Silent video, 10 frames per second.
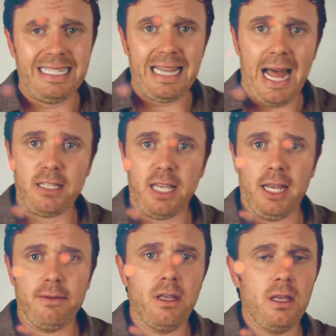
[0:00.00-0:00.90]

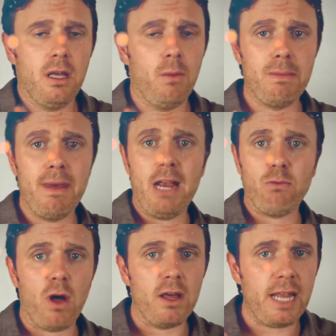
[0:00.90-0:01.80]
delactate. We
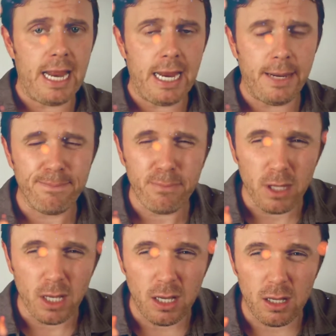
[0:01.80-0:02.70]
may run a
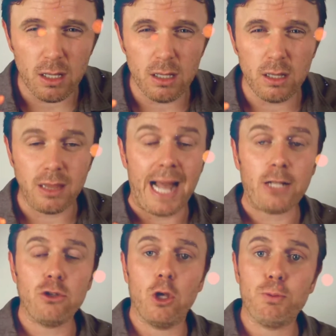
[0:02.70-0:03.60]

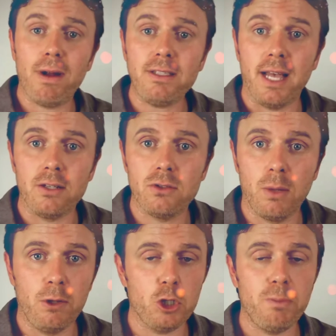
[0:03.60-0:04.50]
lactulose breath
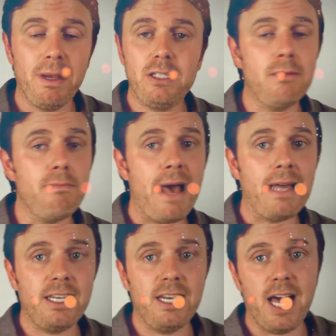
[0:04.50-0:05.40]
test, and we just may see
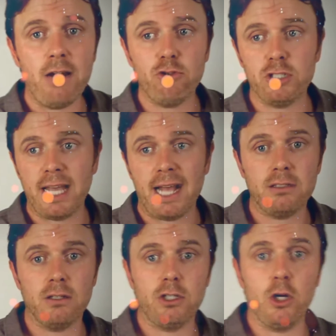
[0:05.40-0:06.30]
methane and hydrogen
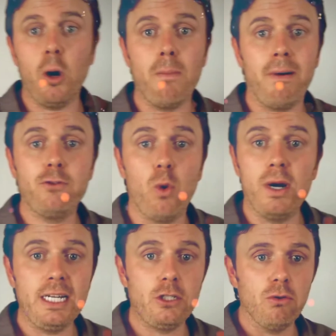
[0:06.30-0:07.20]
gases, above
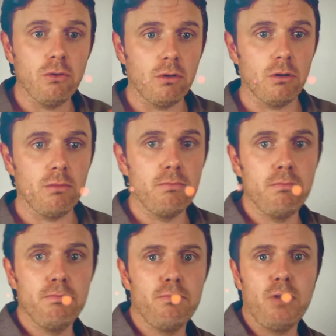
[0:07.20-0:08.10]
20 total, or
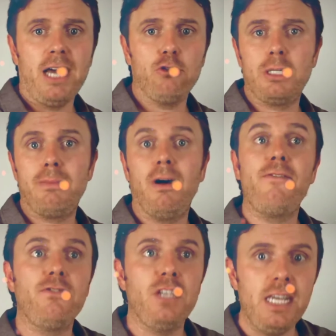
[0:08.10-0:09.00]
hydrogen
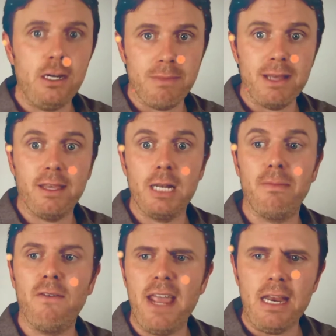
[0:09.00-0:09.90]
above 15, or methane
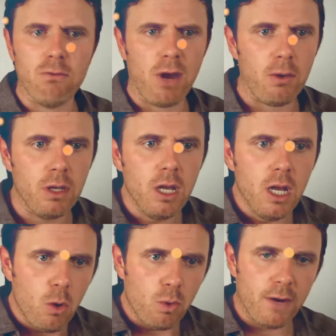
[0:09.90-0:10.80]
above 8, right?
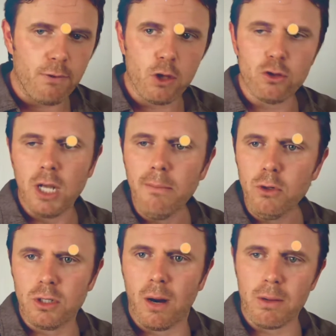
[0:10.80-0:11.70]
Whatever those
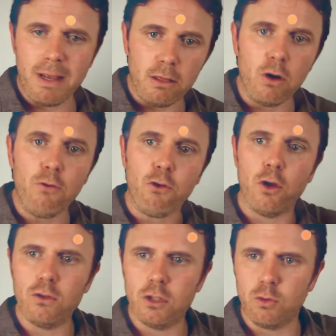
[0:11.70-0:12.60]
numbers are, we may look for
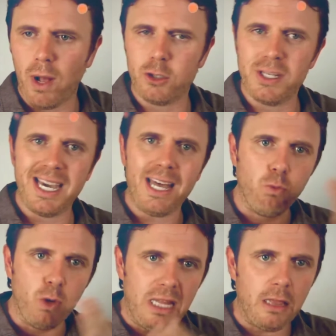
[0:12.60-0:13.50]
those as well. So you got to
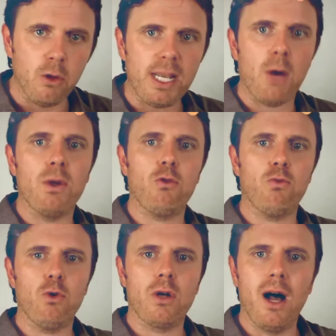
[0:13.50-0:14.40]
really look at what
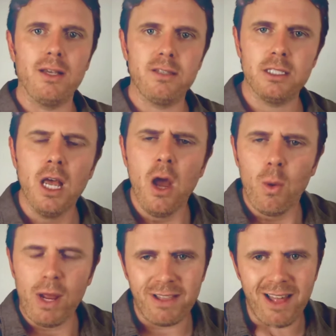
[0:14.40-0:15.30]
the root cause is.
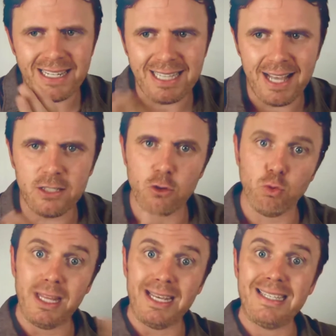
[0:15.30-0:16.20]
We have a lot of tests to
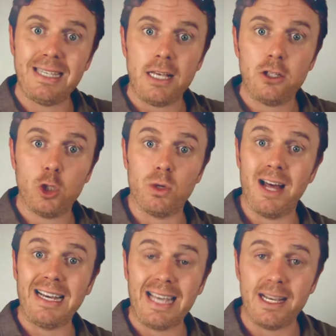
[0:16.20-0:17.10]
really assess, so we're
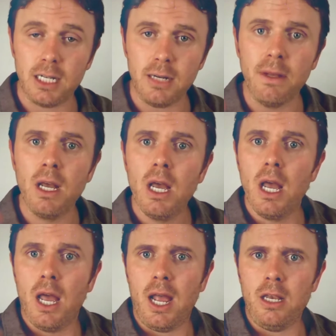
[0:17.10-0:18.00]
not guessing.
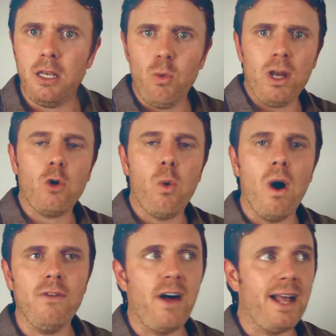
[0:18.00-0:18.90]
And you want to
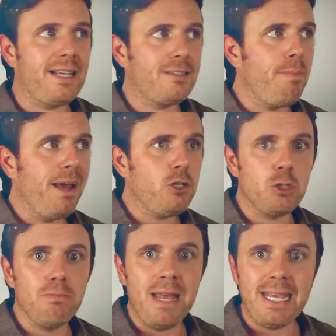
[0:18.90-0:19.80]
quantify, because some
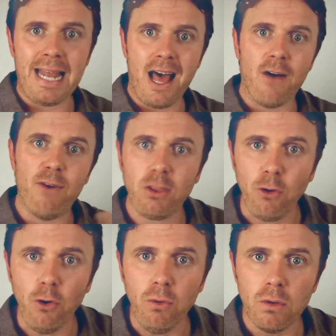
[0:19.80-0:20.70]
patients may get halfway
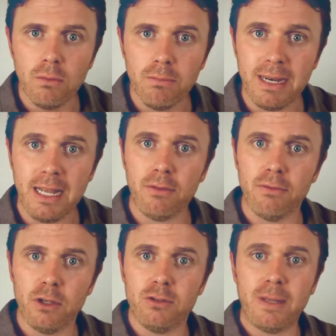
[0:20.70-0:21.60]
through,
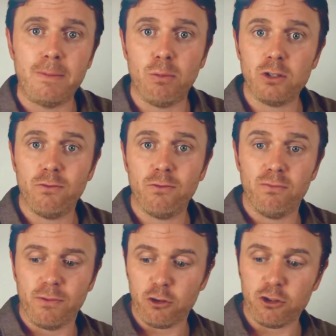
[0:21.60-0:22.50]
meaning symptom resolution,
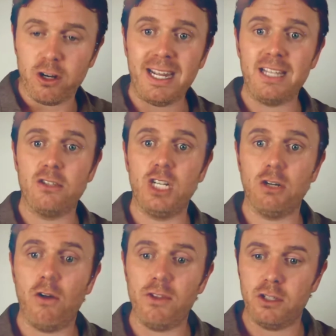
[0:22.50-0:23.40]
if they're starting at
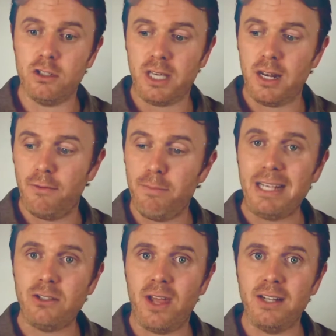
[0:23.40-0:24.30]
0, this is kind of
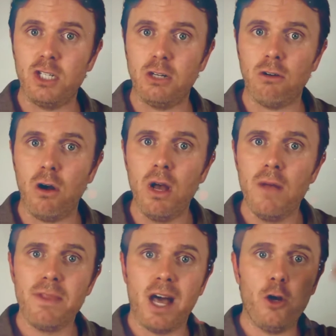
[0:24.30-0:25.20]
baseline 0,
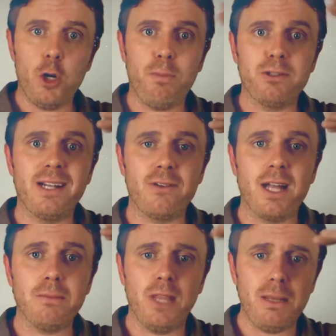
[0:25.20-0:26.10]
100% is
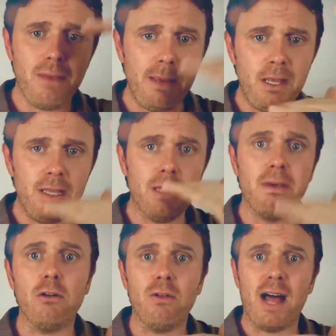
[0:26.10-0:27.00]
optimal. They may be in the
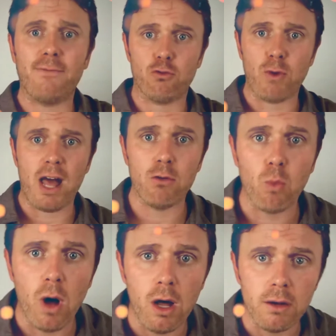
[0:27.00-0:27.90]
middle after
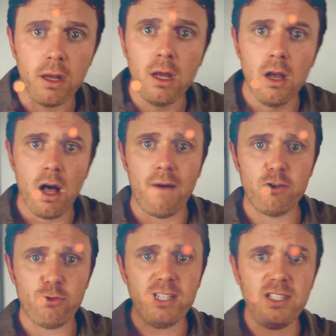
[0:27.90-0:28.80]
round 1 of
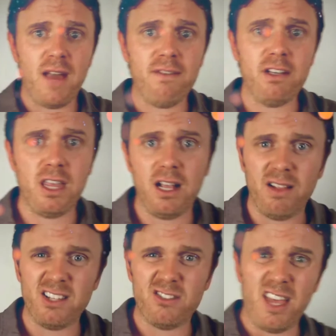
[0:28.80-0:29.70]
addressing
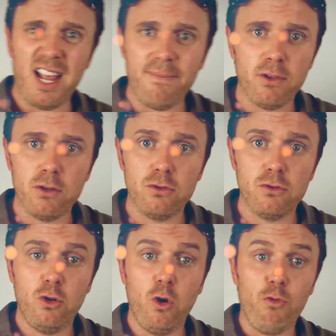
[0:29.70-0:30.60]
everything, let's say
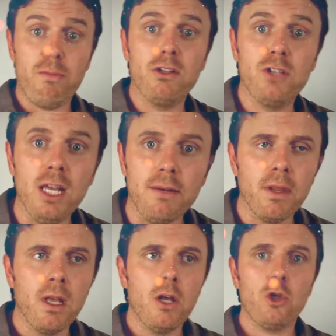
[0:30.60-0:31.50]
2-3 months in.
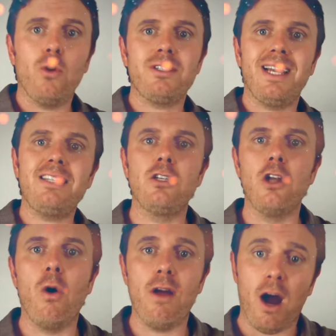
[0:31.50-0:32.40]
So it's nice to
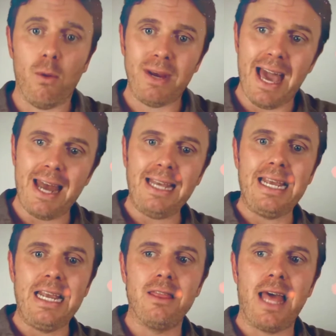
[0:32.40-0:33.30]
know, are we heading
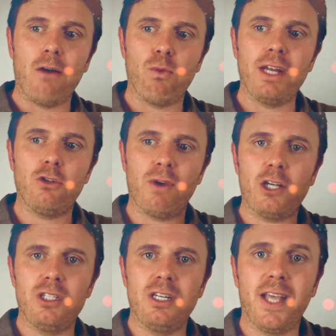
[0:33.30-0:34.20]
in that right
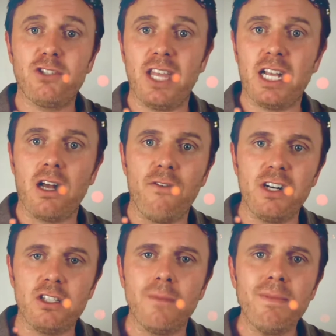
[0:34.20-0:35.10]
direction? It gives us that
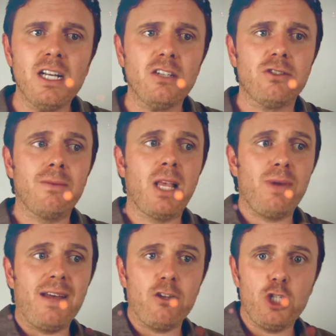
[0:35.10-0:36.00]
confidence. Sometimes
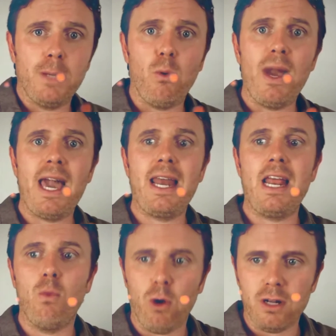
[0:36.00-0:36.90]
we have to chip away at
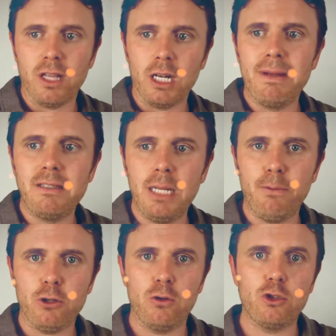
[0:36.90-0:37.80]
it and work a little bit
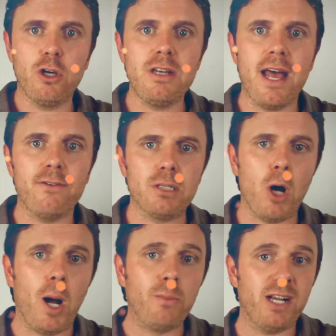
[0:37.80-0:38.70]
deeper. So it's good to have
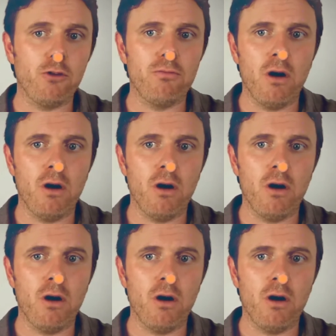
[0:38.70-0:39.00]
some objective